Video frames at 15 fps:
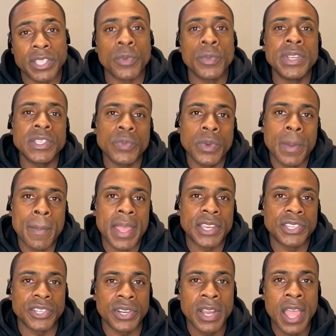So we just want to make
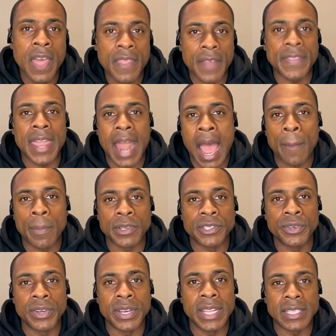sure that that
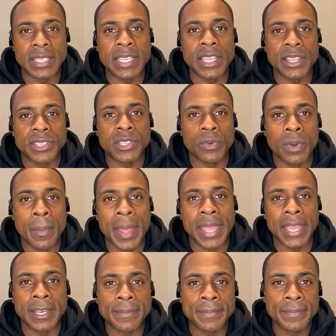opportunity continues to
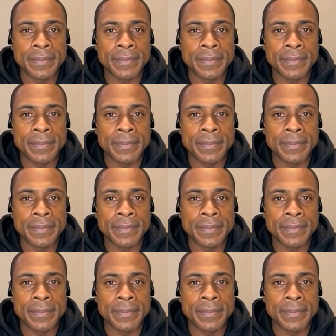remain.